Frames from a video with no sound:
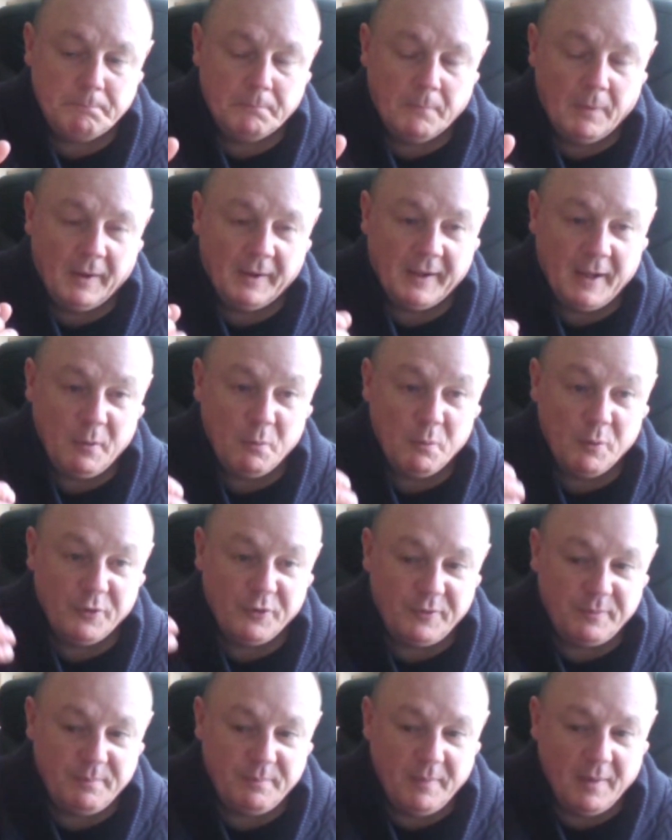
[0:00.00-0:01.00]
and he
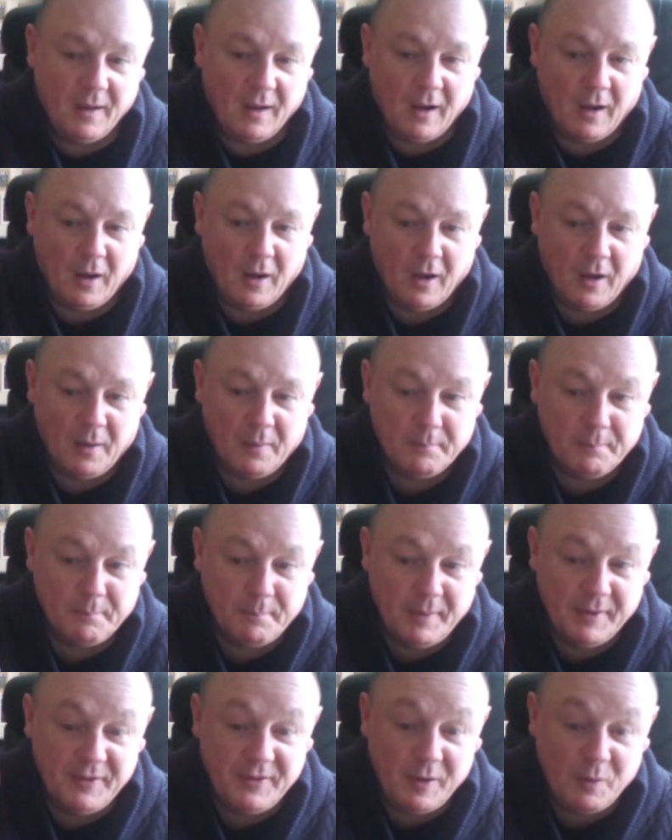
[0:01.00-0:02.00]
was
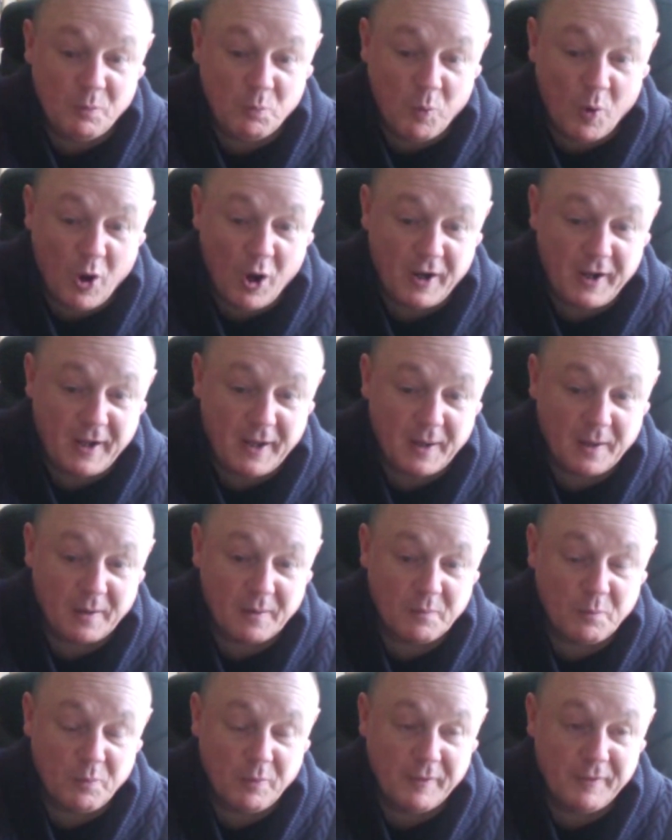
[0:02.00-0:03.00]
busy
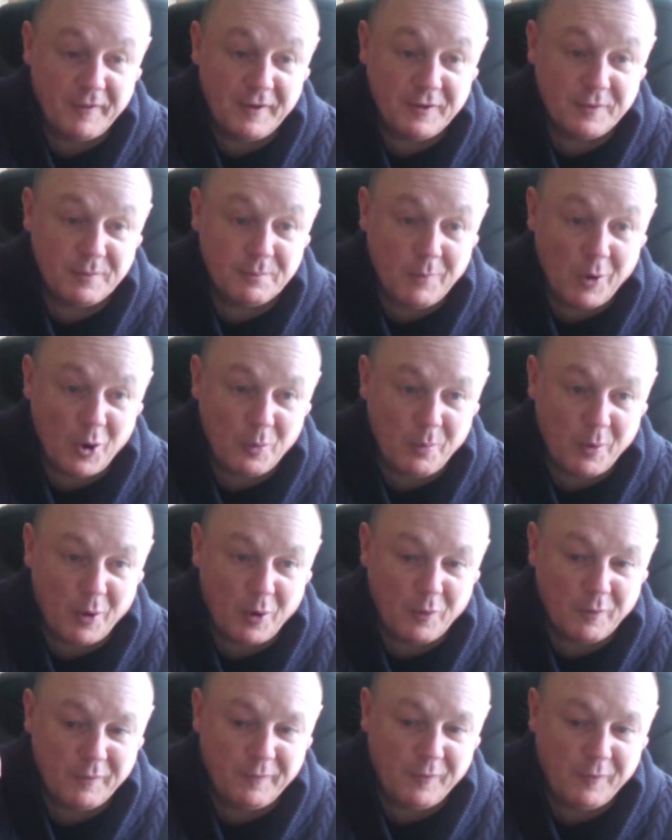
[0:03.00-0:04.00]
working with his
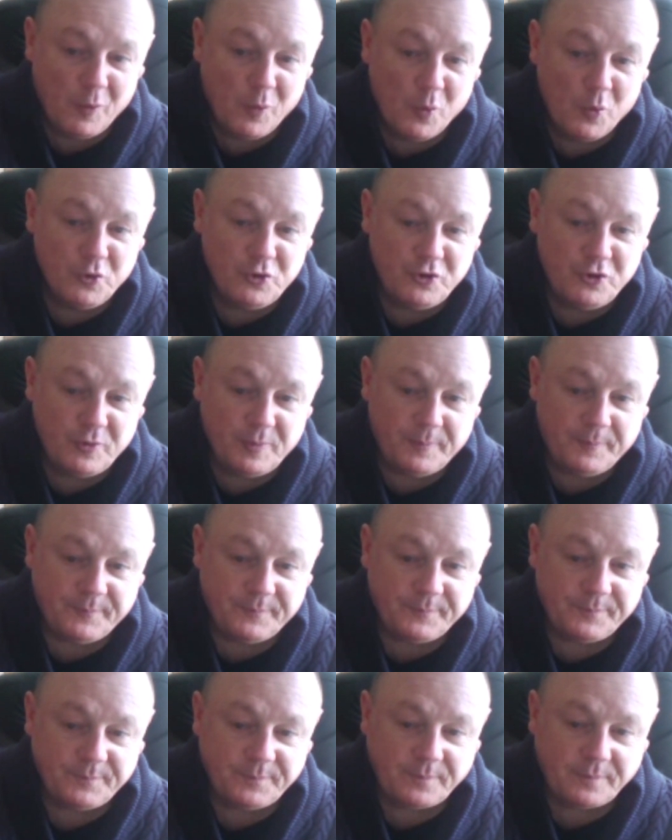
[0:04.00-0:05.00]
mobile forge,
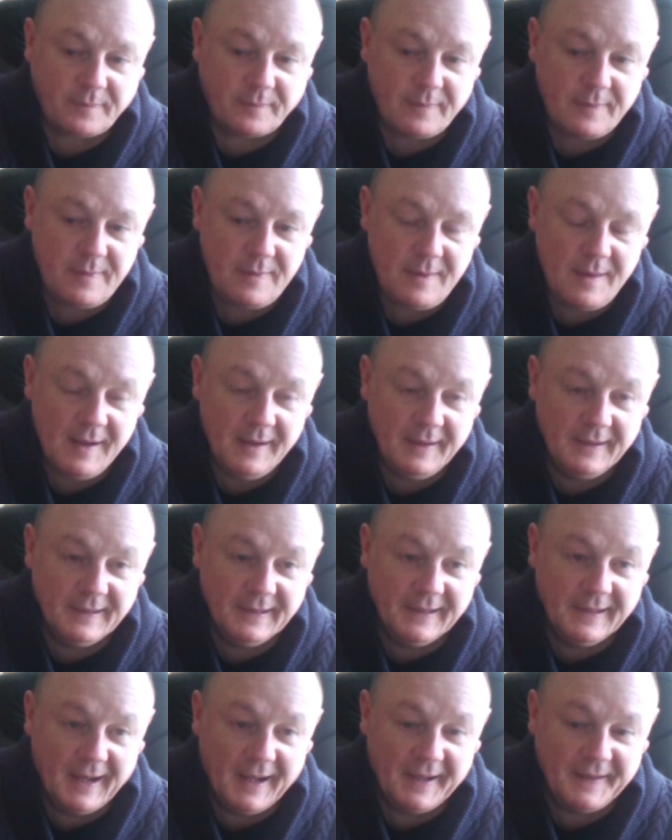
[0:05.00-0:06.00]

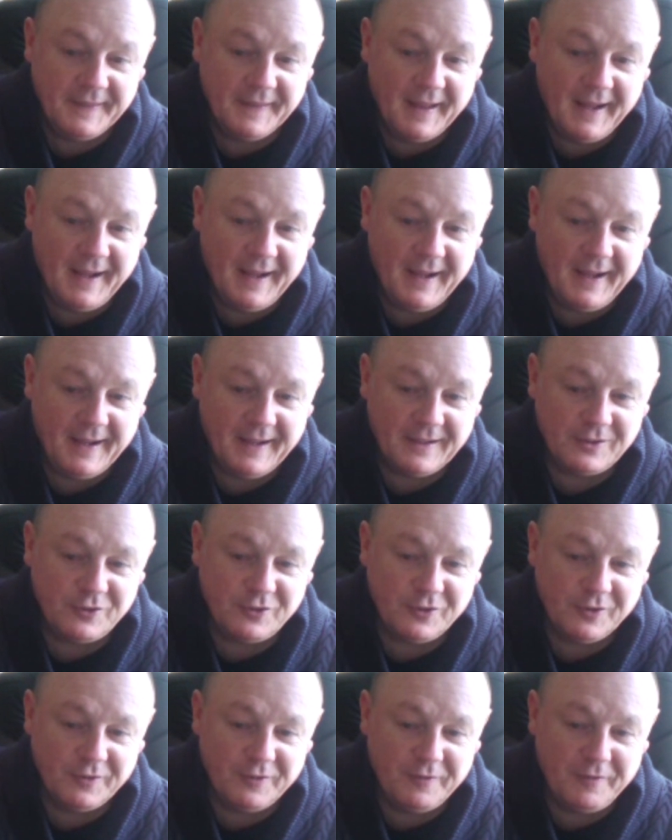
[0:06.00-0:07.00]
and there,
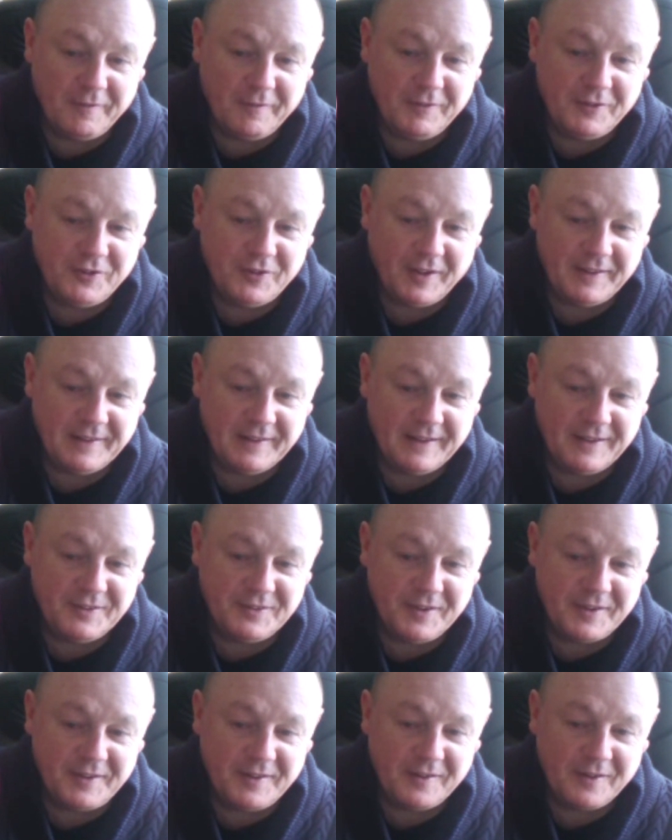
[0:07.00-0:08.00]
just very gently
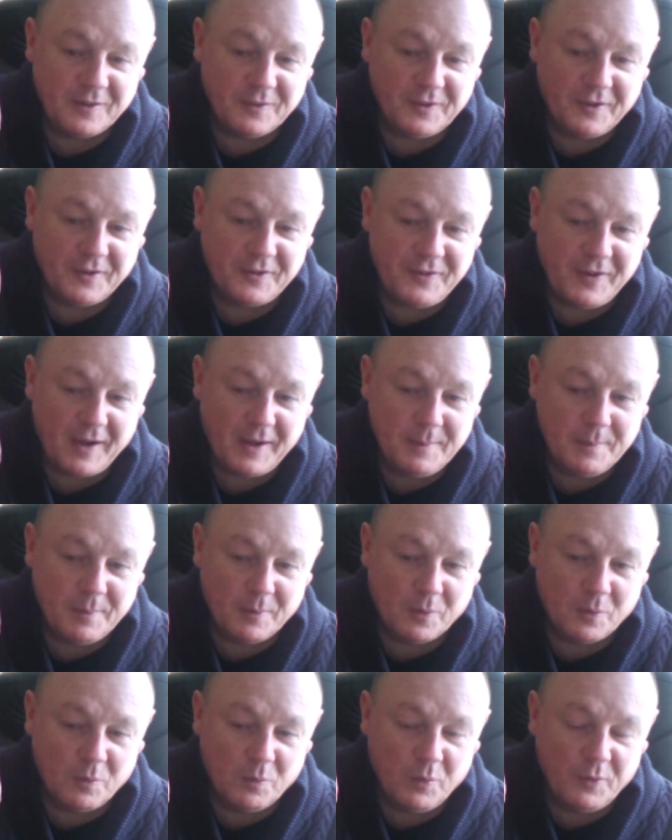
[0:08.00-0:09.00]
sitting on the
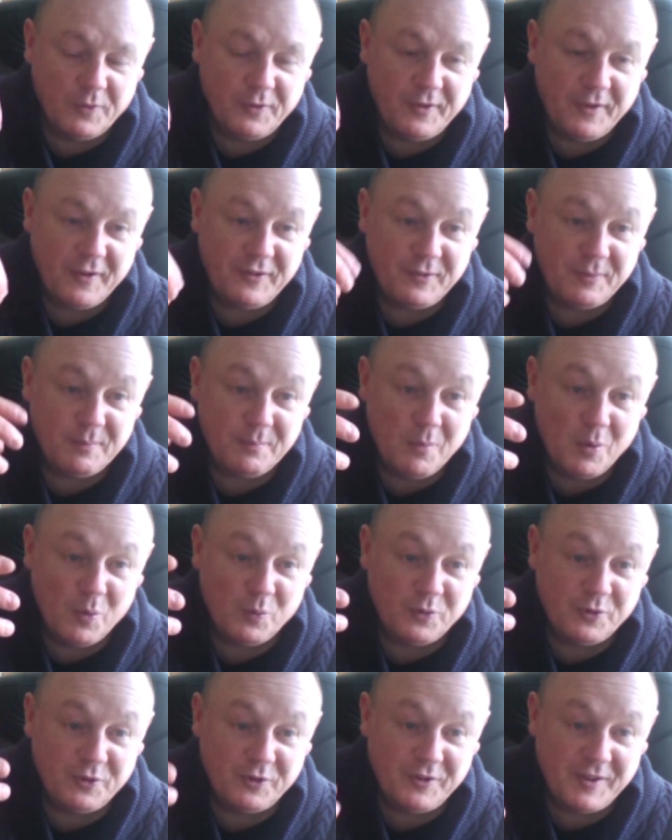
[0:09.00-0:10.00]
table, was this small
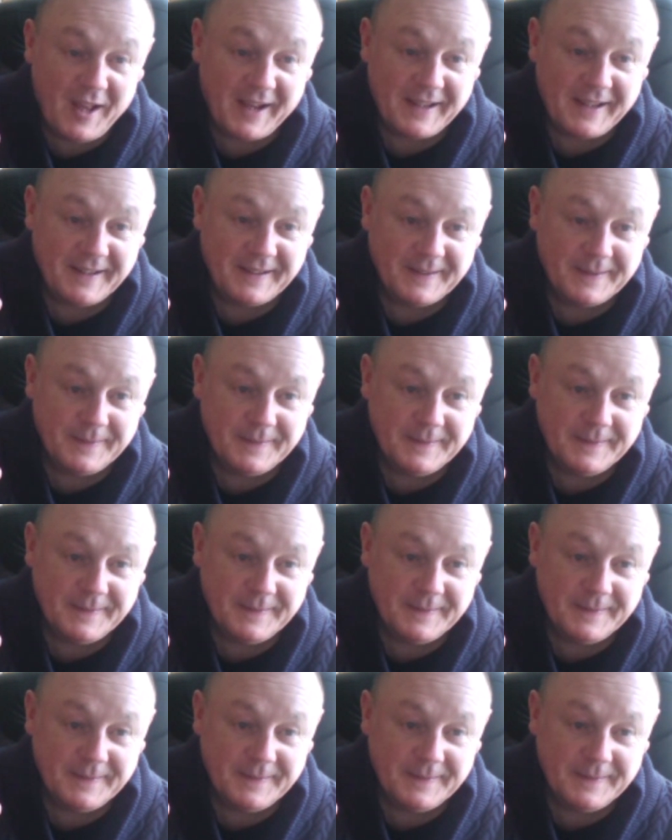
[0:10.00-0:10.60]
snake